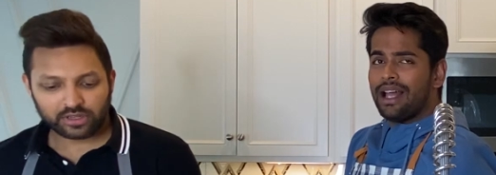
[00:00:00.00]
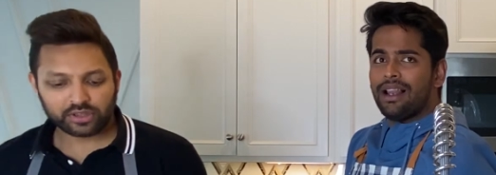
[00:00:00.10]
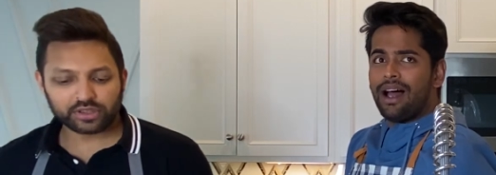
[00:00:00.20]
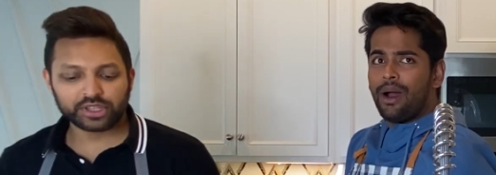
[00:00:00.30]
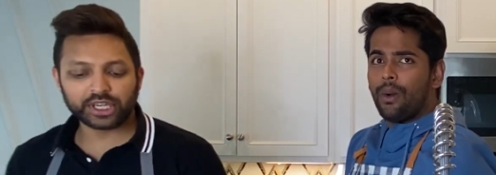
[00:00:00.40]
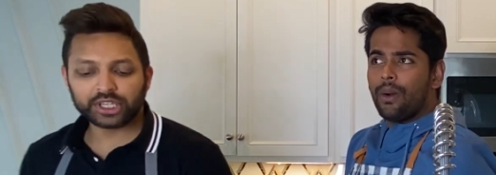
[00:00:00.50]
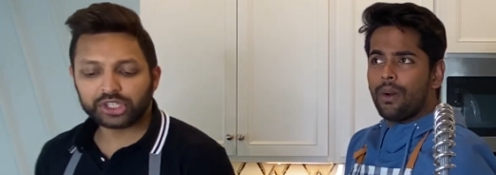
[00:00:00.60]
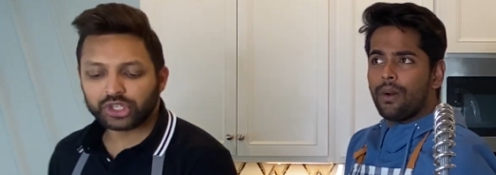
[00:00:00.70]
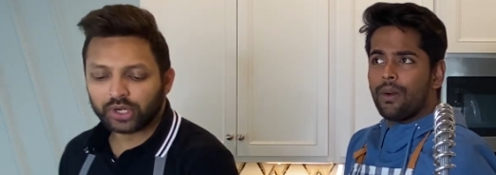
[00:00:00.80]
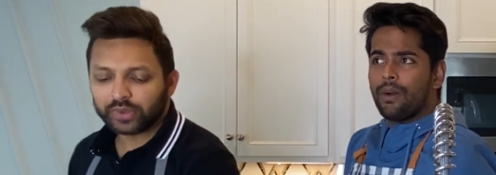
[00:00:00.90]
Speaker 1: Hello.
Speaker 2: The
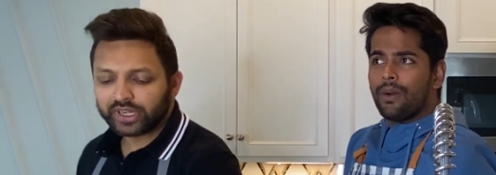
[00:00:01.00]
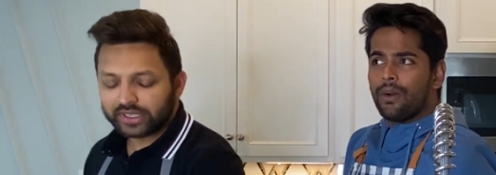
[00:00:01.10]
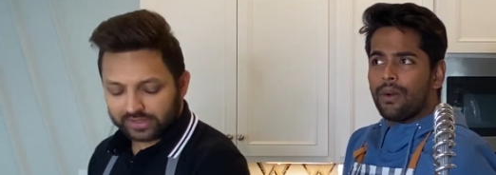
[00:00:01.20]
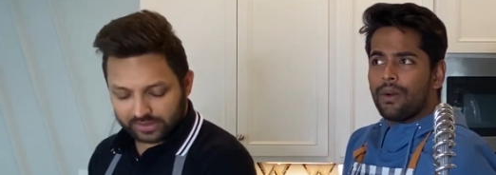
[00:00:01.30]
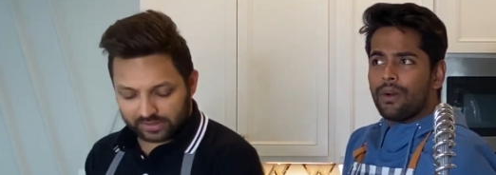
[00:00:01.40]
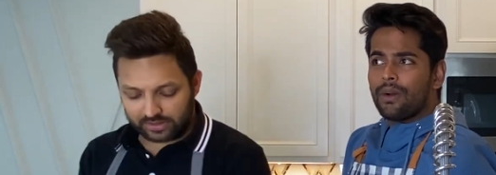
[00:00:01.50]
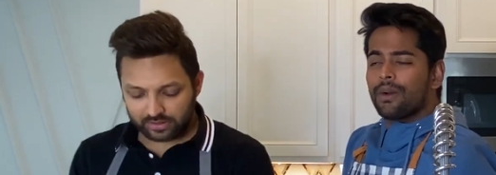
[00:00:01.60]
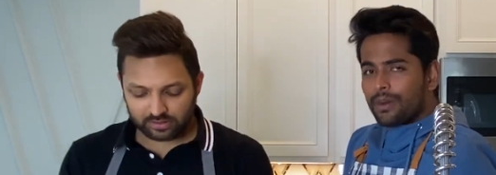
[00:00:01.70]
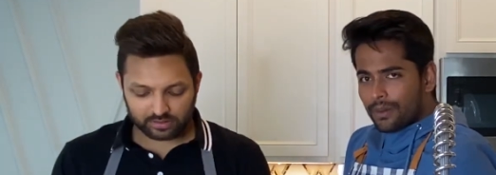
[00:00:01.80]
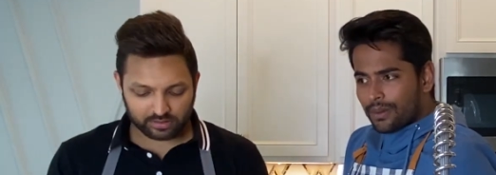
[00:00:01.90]
Jonas.
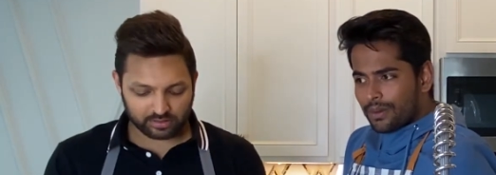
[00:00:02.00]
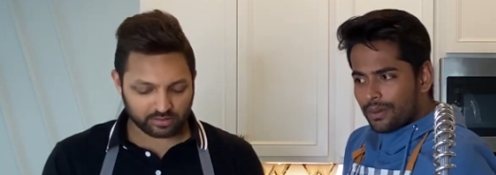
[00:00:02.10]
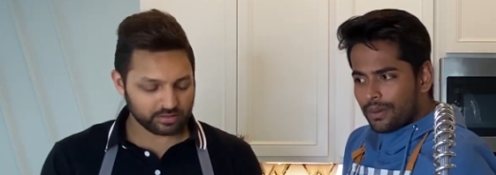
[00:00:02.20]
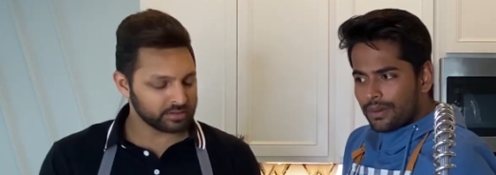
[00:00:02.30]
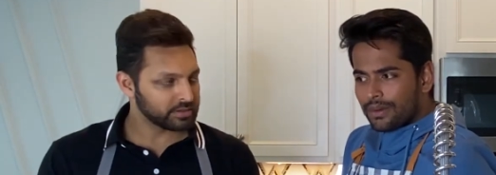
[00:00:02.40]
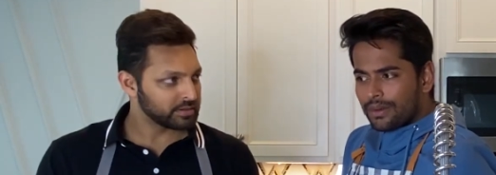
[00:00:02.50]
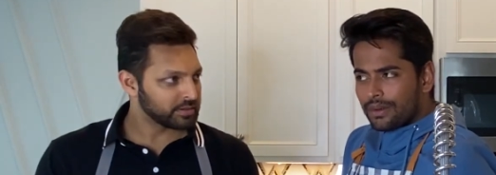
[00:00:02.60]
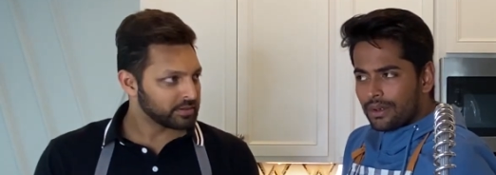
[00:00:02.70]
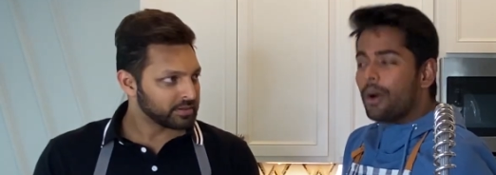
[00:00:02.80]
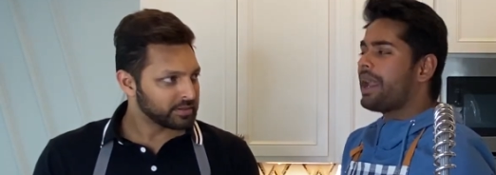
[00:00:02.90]

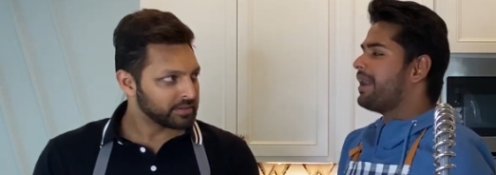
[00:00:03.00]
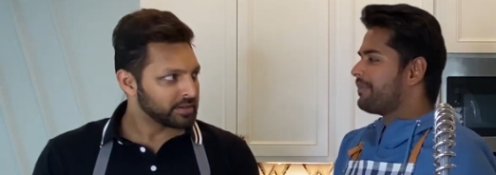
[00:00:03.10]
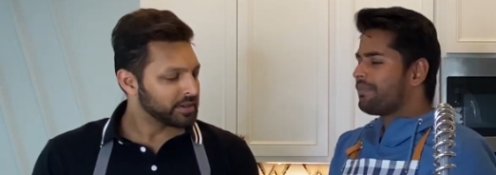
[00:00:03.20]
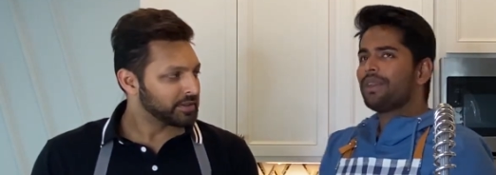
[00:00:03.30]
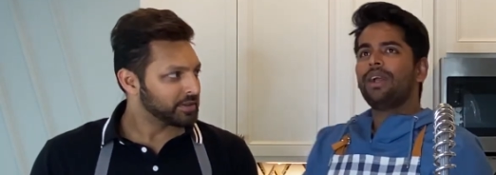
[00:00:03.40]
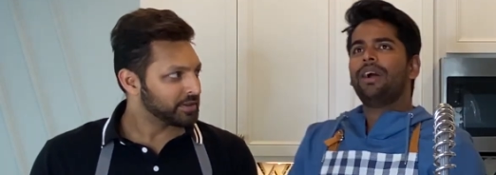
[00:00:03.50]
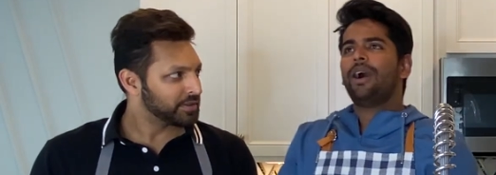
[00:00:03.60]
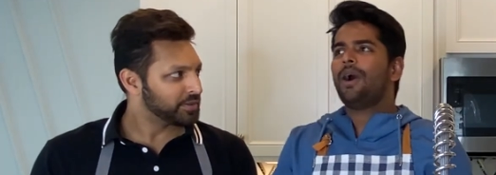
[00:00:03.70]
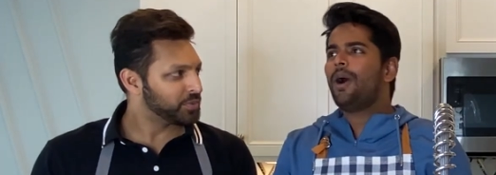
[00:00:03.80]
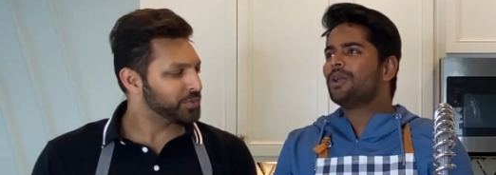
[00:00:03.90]
Speaker 1: Okay.
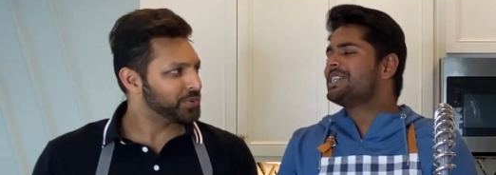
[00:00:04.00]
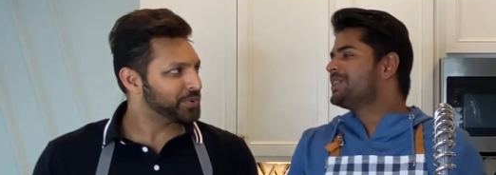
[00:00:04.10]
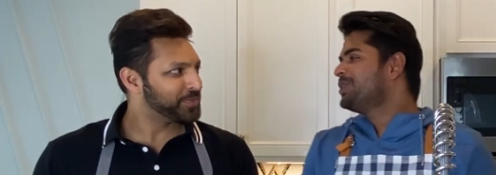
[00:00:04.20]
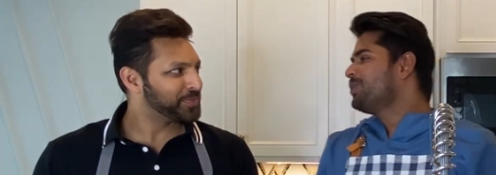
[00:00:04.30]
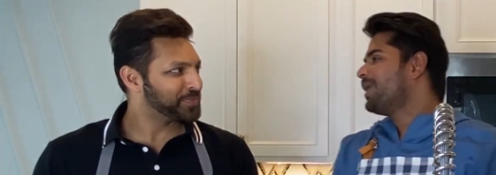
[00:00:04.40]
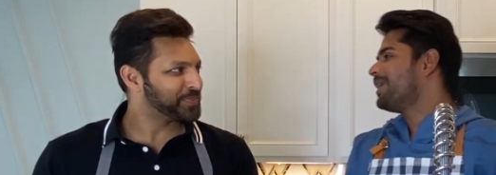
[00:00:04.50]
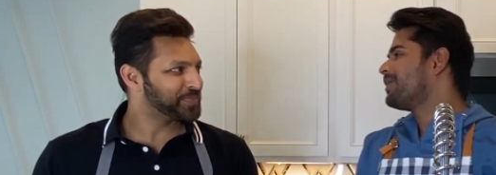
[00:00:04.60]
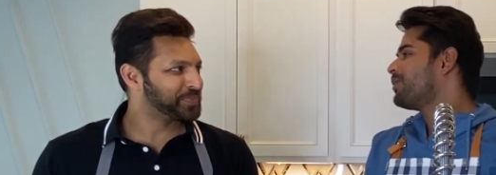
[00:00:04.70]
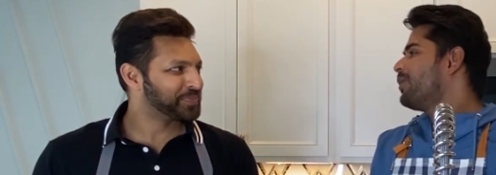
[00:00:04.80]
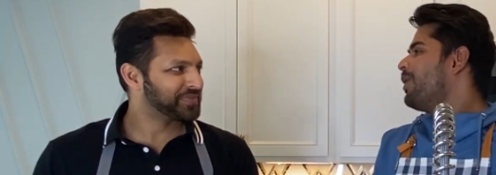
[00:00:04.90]
Oh, there's a new
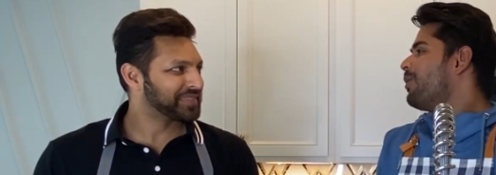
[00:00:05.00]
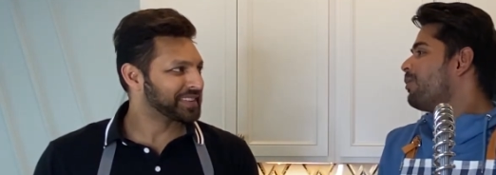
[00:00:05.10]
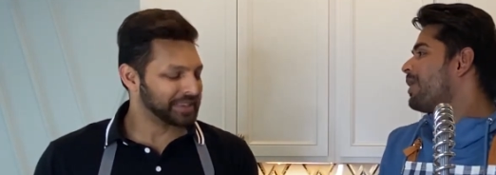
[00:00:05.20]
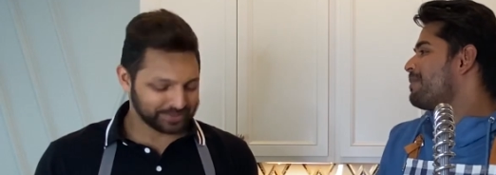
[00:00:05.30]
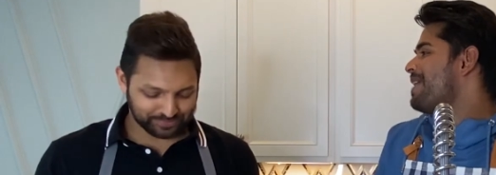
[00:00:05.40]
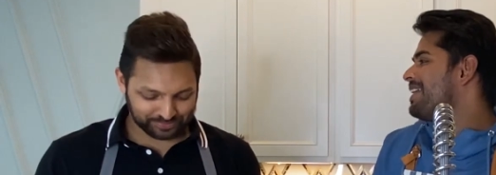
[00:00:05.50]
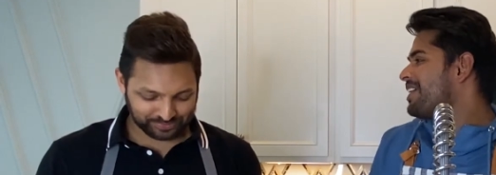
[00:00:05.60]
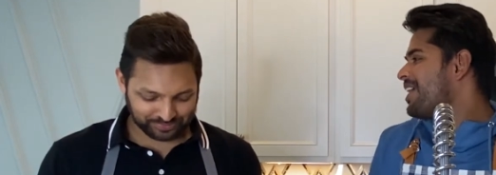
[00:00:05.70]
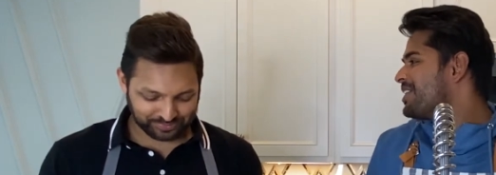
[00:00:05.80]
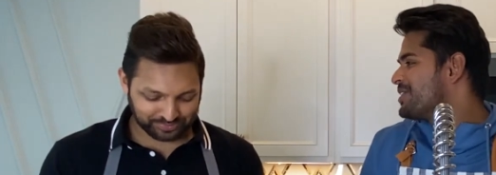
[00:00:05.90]
one. What a
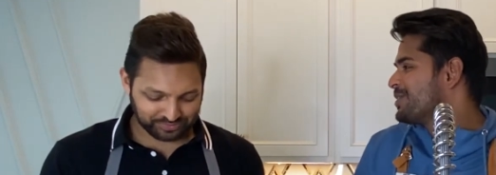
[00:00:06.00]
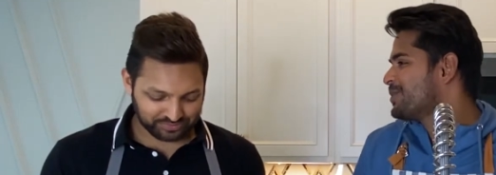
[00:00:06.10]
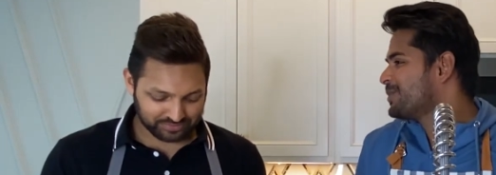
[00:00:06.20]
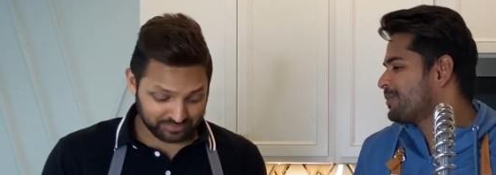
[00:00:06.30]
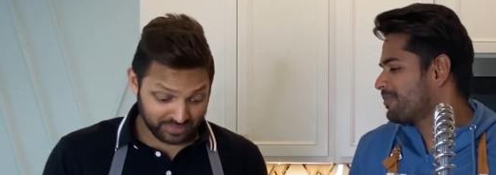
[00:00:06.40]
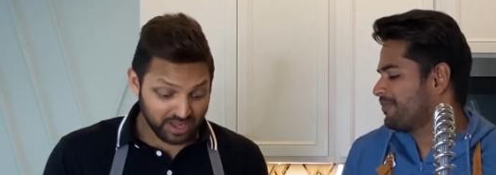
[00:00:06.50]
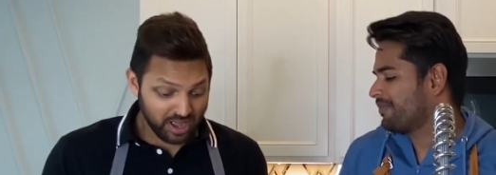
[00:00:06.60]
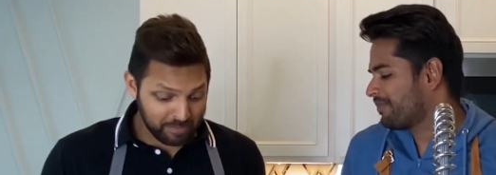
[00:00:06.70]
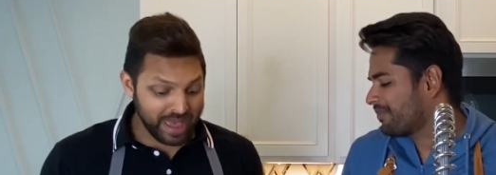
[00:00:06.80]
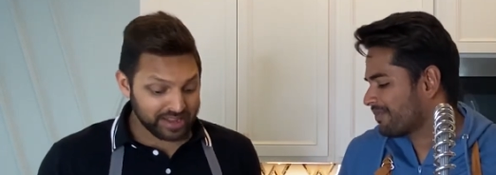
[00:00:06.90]
man gotta do.
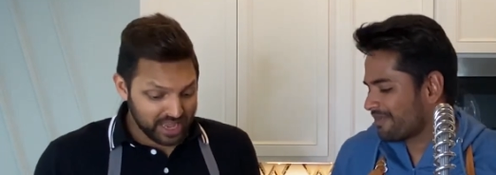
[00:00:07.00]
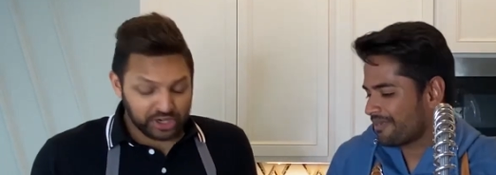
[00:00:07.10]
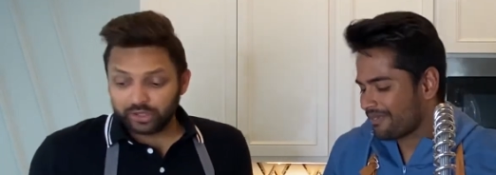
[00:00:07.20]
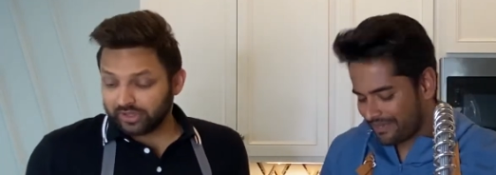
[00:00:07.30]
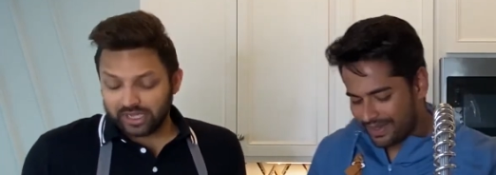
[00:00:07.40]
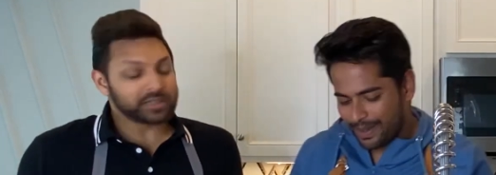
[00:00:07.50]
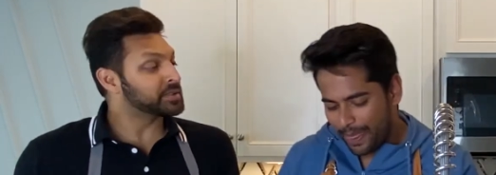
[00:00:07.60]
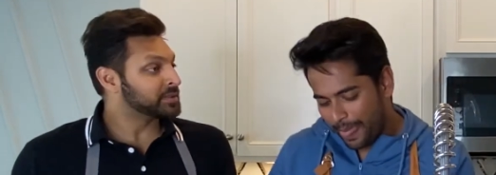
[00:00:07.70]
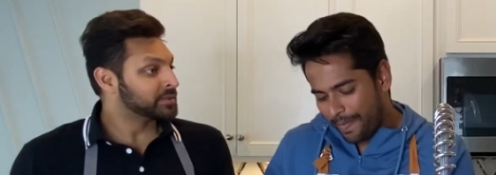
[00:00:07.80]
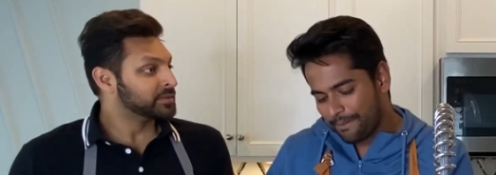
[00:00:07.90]
Man gotta do
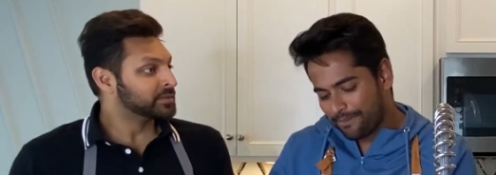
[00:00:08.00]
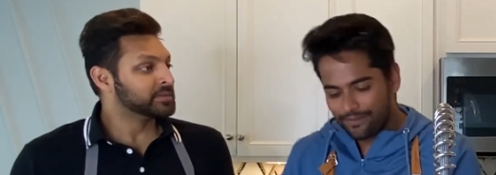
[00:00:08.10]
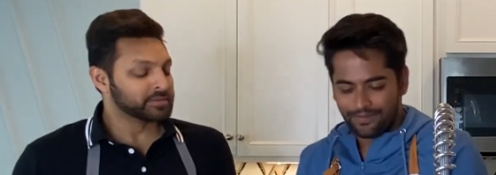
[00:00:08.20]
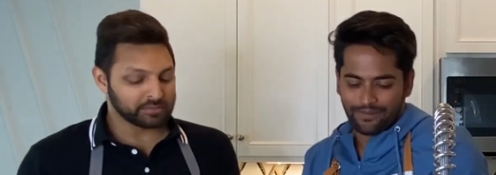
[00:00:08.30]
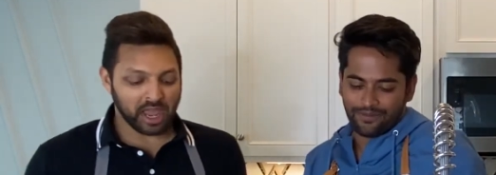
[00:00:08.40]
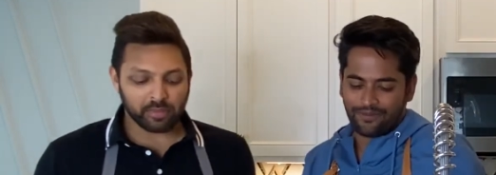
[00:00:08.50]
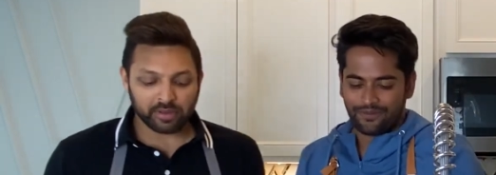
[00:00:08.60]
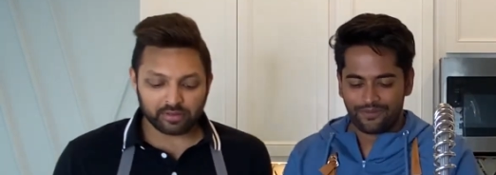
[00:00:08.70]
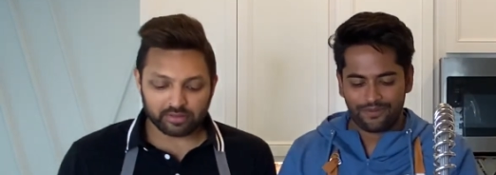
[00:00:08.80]
this. Babe. Okay,